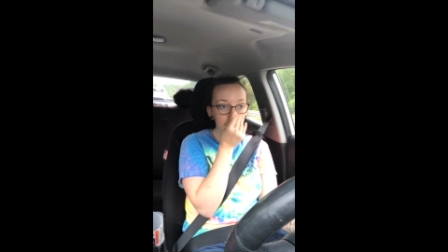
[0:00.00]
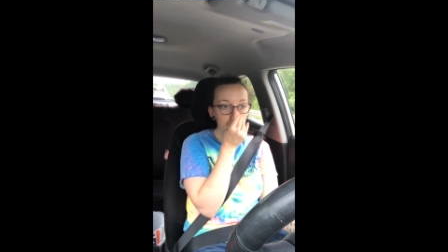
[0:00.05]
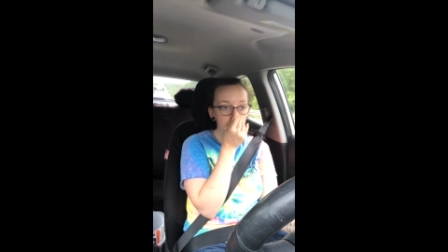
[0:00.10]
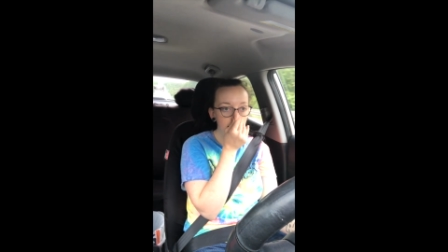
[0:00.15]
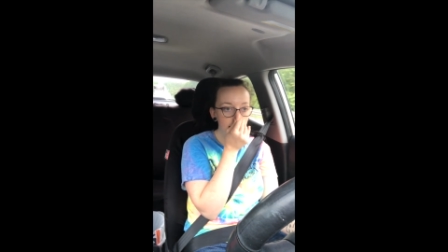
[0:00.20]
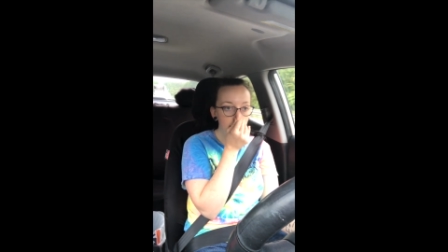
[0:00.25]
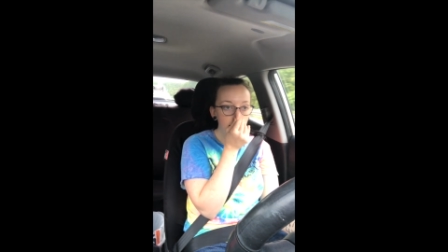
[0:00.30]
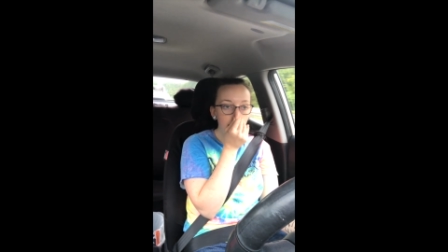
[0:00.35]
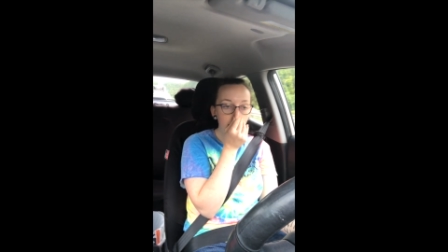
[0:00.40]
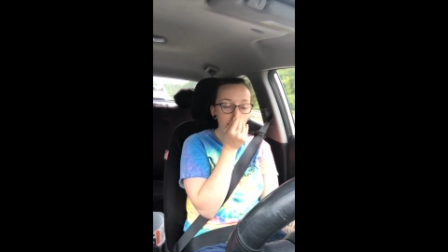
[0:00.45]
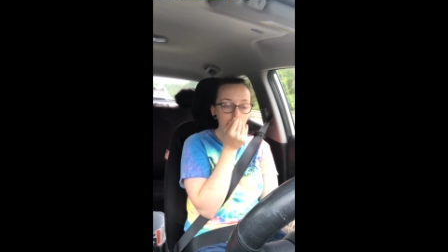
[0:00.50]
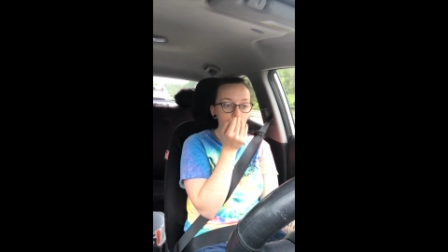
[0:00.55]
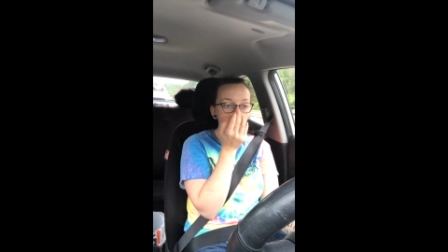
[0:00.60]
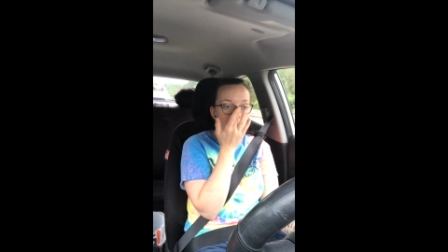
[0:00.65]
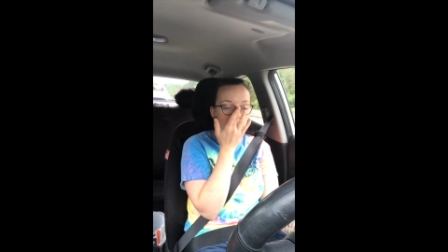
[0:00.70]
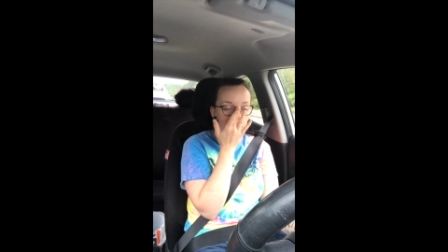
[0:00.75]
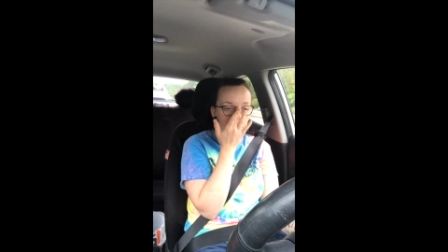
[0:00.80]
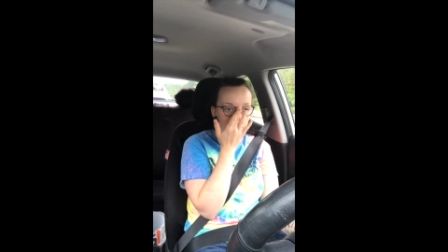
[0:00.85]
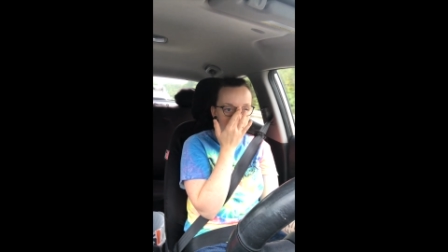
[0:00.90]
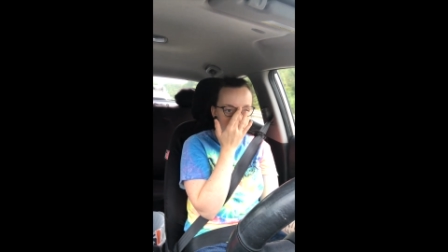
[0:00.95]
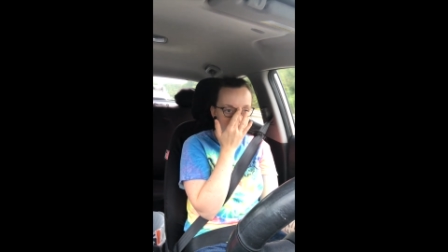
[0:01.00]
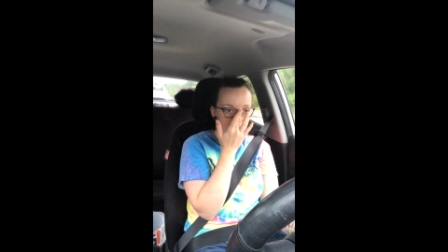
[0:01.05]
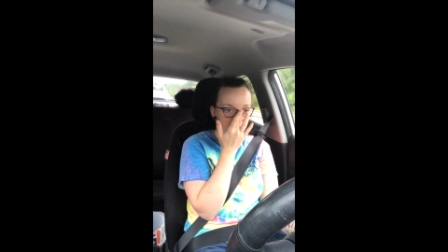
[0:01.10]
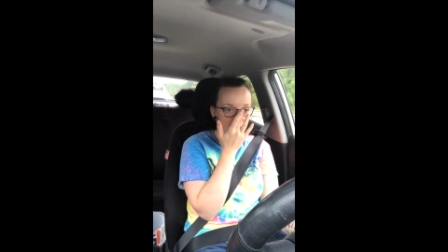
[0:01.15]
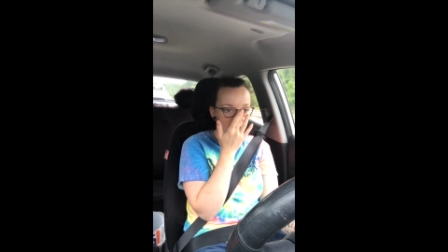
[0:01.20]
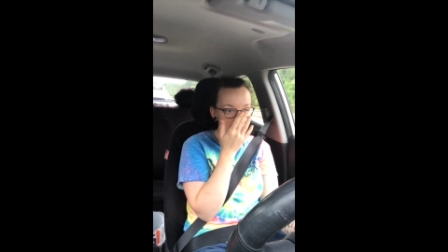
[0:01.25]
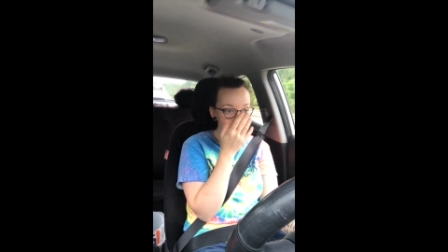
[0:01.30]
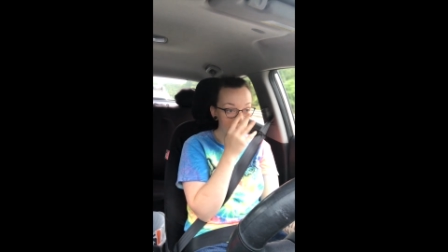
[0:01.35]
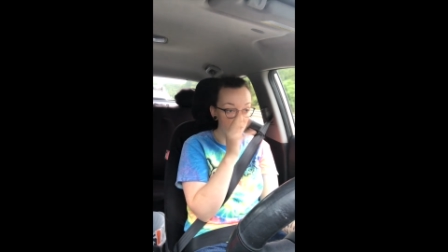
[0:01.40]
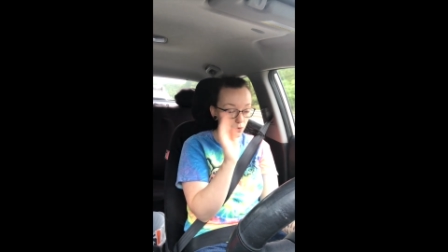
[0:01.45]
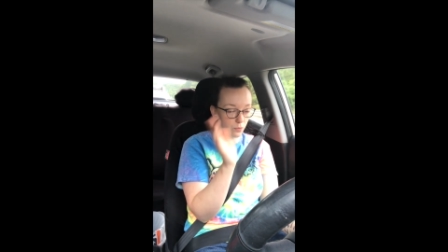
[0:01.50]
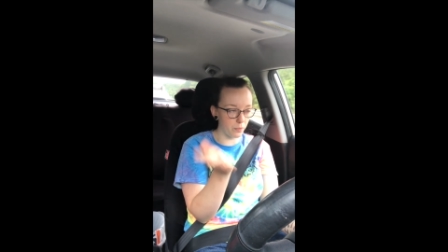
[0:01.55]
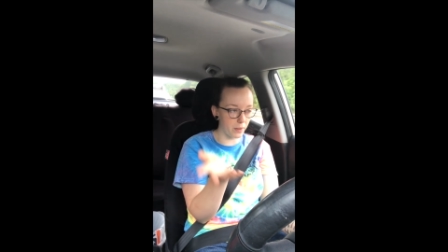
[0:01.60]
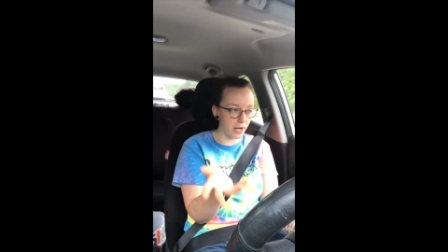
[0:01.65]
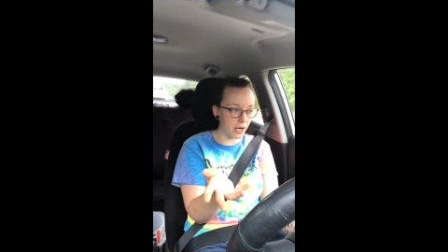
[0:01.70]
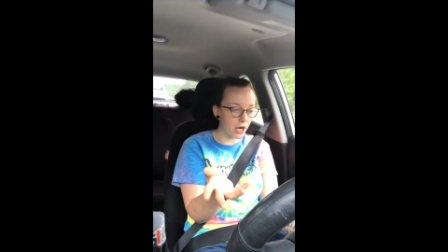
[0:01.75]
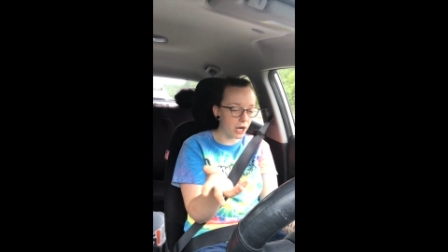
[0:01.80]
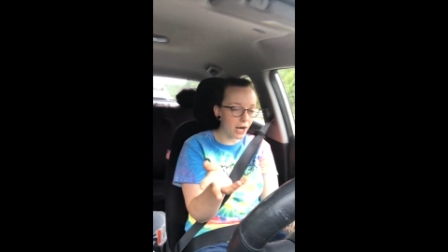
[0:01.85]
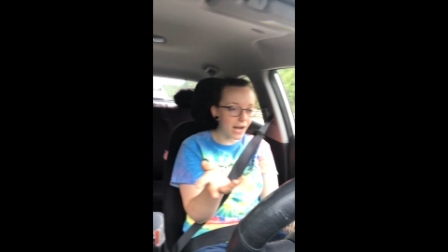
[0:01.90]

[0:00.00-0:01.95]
Uh, I bought it when it was closer to winter,